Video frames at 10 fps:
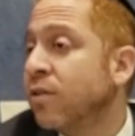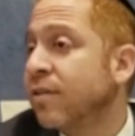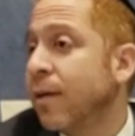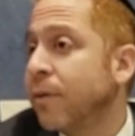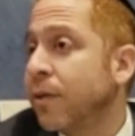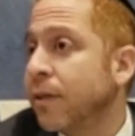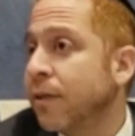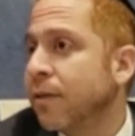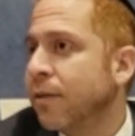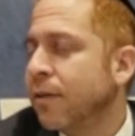in Siberia.
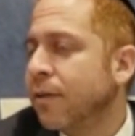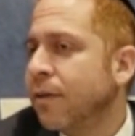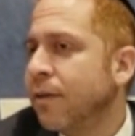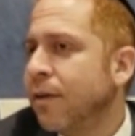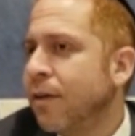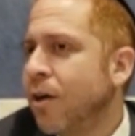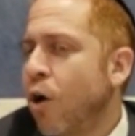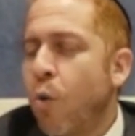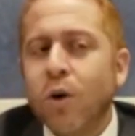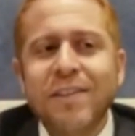
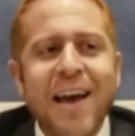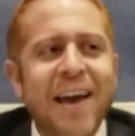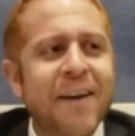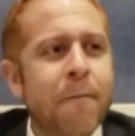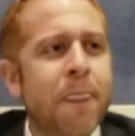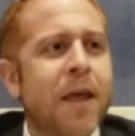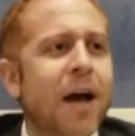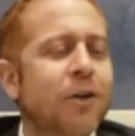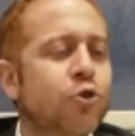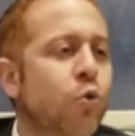One day,
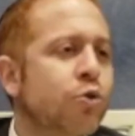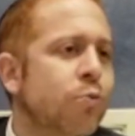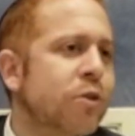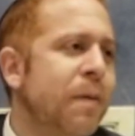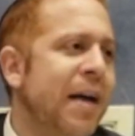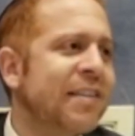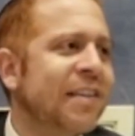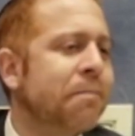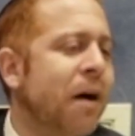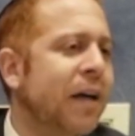a soldier was
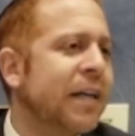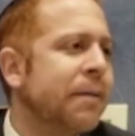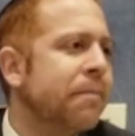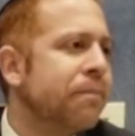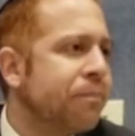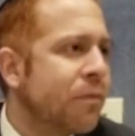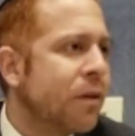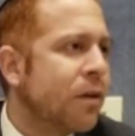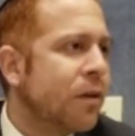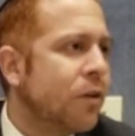passing by him,
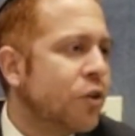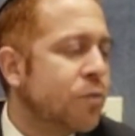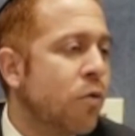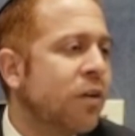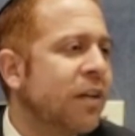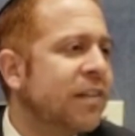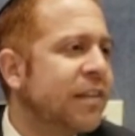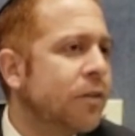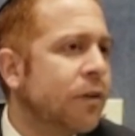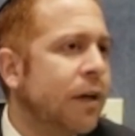smoking a
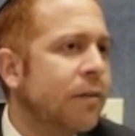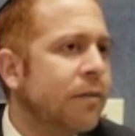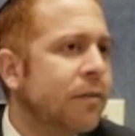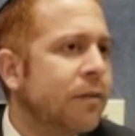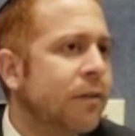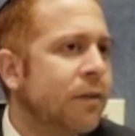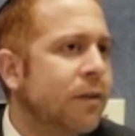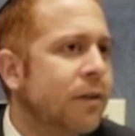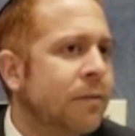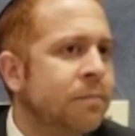cigarette.
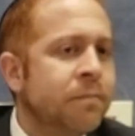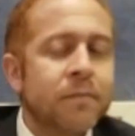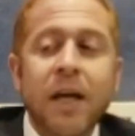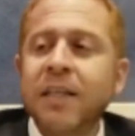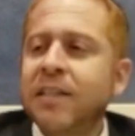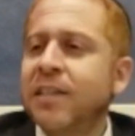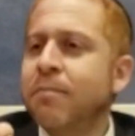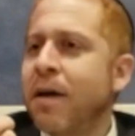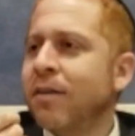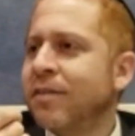And he
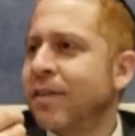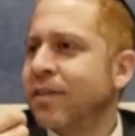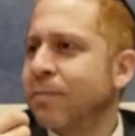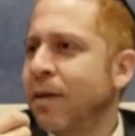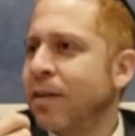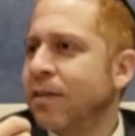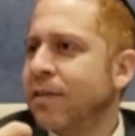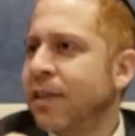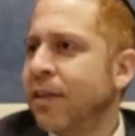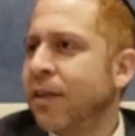smells the smell of the
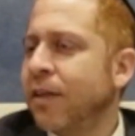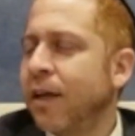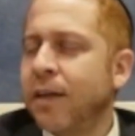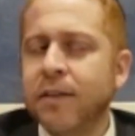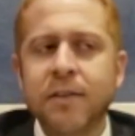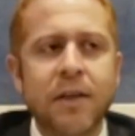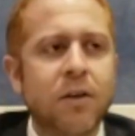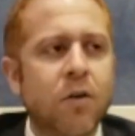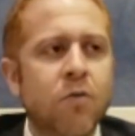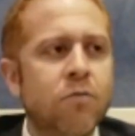cigarette, and he's like,
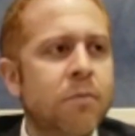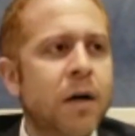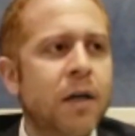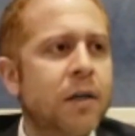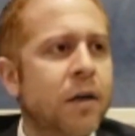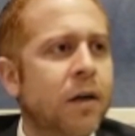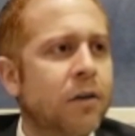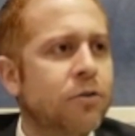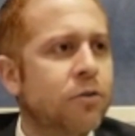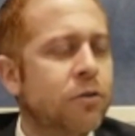oh my
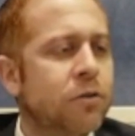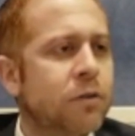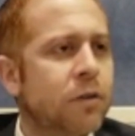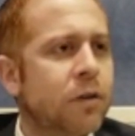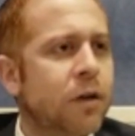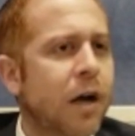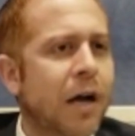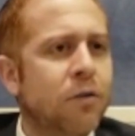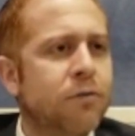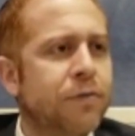gosh, I
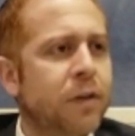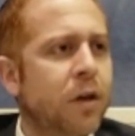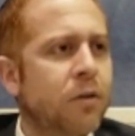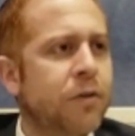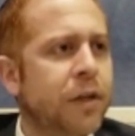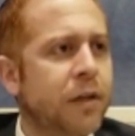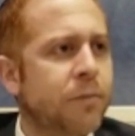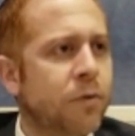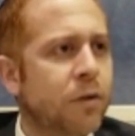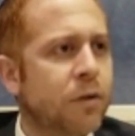don't feel hungry
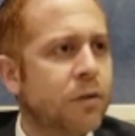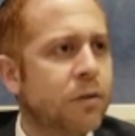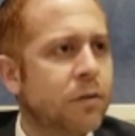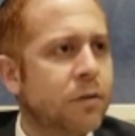anymore.